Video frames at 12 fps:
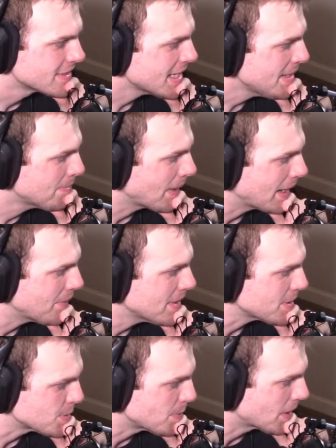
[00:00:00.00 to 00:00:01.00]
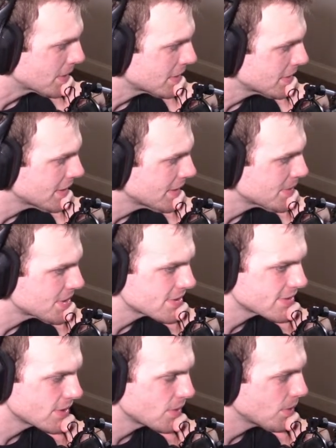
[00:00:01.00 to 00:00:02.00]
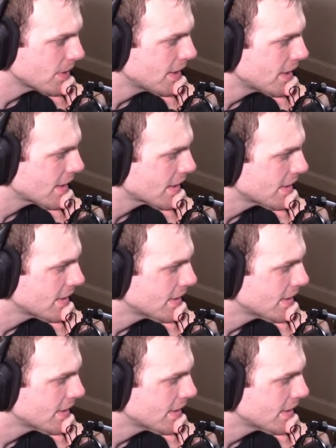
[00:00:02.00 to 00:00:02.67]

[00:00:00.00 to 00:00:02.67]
Same bye week as Barkley, which is annoying.